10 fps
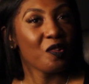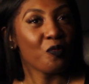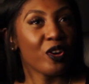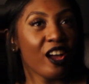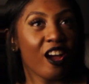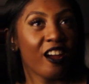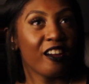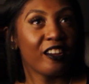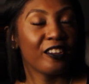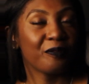What
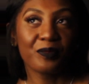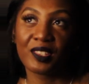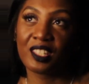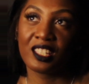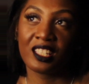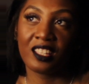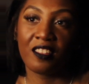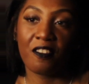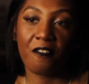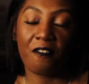are
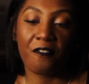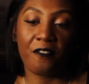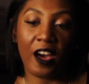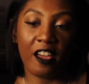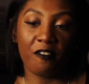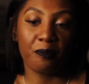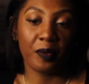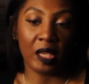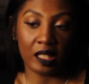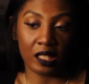5
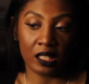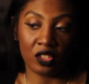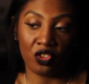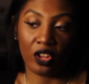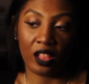pieces in your